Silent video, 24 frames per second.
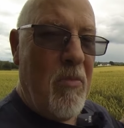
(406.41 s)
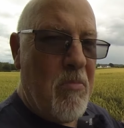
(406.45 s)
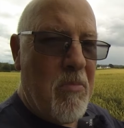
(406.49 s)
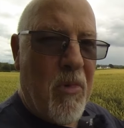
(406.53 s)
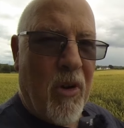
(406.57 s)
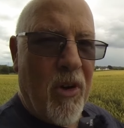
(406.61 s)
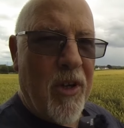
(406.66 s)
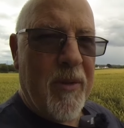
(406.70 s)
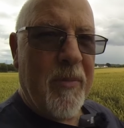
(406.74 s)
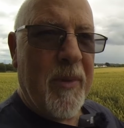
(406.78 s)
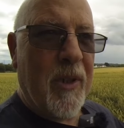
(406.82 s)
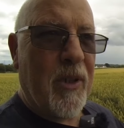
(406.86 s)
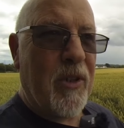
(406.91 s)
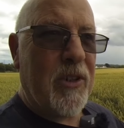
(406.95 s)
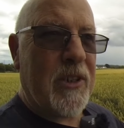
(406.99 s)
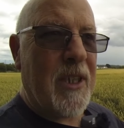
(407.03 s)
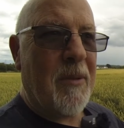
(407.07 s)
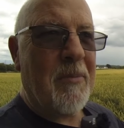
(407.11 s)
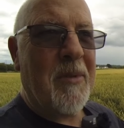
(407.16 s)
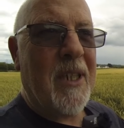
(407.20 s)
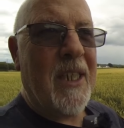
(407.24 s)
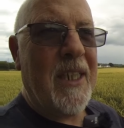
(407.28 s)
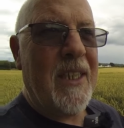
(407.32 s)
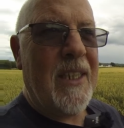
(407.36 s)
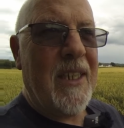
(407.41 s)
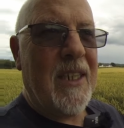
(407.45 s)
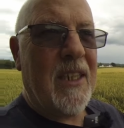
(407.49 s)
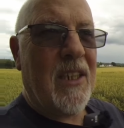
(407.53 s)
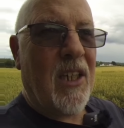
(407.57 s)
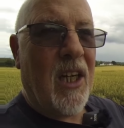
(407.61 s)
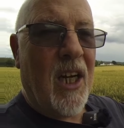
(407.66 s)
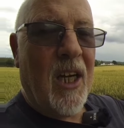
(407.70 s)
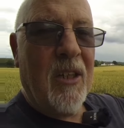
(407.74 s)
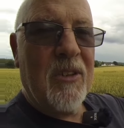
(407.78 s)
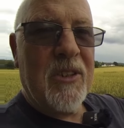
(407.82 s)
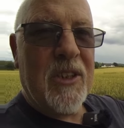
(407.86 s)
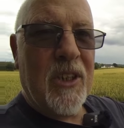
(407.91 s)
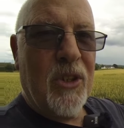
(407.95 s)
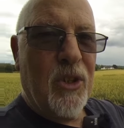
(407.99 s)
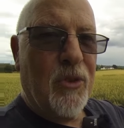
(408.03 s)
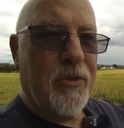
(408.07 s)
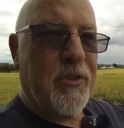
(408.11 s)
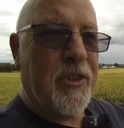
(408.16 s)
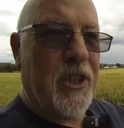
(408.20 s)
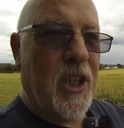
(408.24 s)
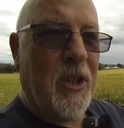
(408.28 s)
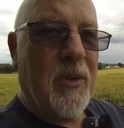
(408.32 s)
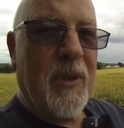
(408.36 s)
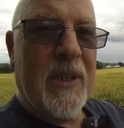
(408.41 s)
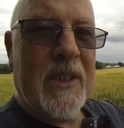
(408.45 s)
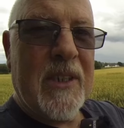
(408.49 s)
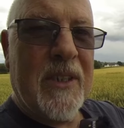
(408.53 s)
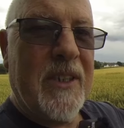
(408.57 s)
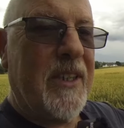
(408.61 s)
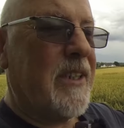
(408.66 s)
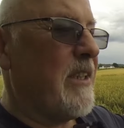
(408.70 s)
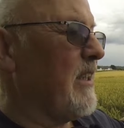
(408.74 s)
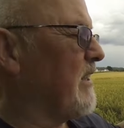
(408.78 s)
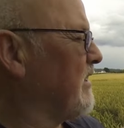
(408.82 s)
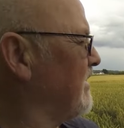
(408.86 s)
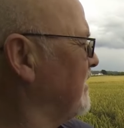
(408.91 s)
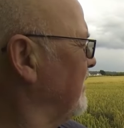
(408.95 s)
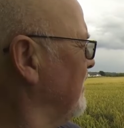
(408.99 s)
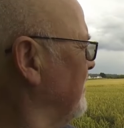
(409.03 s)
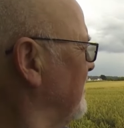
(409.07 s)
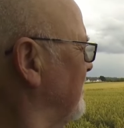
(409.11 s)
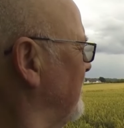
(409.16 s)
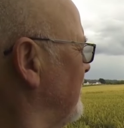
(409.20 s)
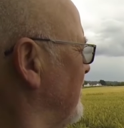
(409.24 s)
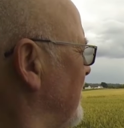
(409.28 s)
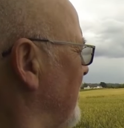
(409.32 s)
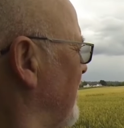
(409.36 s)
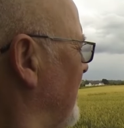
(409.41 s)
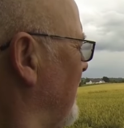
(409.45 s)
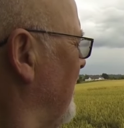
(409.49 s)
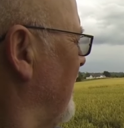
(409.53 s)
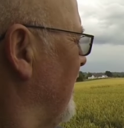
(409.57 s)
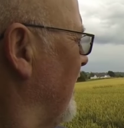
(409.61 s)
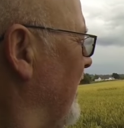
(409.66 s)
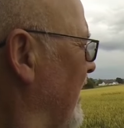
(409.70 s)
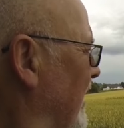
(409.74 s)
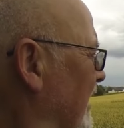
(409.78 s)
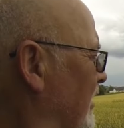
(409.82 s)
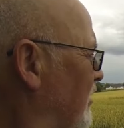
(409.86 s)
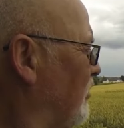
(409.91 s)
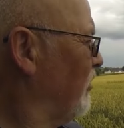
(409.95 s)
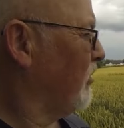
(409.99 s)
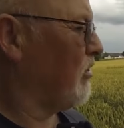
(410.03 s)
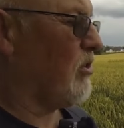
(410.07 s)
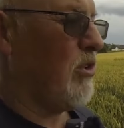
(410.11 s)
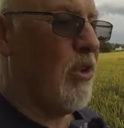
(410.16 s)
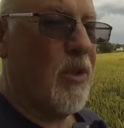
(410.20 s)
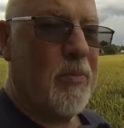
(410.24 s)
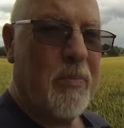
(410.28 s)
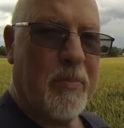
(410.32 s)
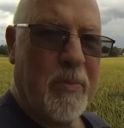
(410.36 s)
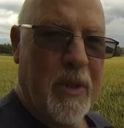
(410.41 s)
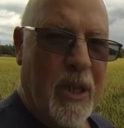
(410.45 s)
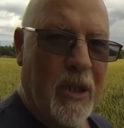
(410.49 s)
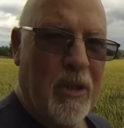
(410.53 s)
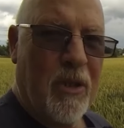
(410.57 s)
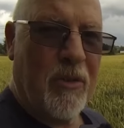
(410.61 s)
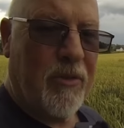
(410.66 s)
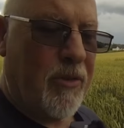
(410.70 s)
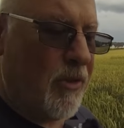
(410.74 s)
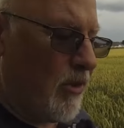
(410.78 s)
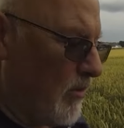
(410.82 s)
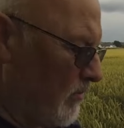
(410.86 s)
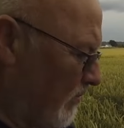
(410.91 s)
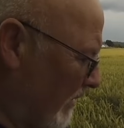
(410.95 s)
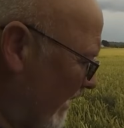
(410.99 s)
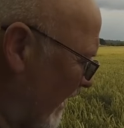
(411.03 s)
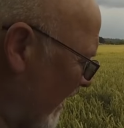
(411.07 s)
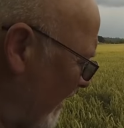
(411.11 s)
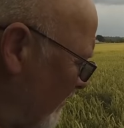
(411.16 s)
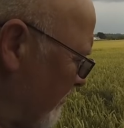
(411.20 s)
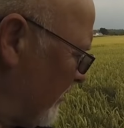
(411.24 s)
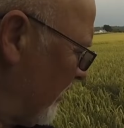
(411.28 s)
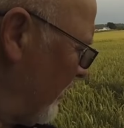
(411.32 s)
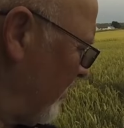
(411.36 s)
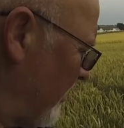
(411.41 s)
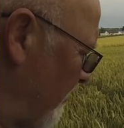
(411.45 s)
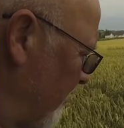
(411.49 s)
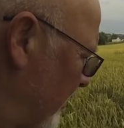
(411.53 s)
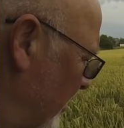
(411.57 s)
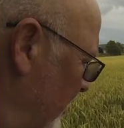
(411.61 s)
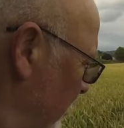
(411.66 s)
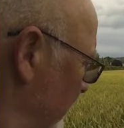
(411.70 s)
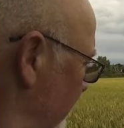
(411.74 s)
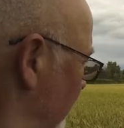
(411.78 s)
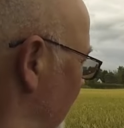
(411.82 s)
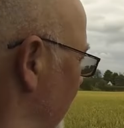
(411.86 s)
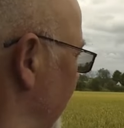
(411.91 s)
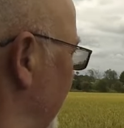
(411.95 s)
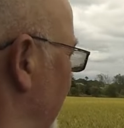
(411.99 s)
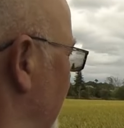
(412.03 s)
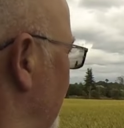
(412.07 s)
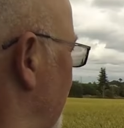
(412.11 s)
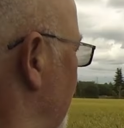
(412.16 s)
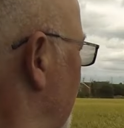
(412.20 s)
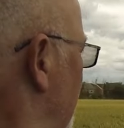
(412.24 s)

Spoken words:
mind because I'm leading close enough to it in the distance. It does look beautiful, absolutely beautiful here.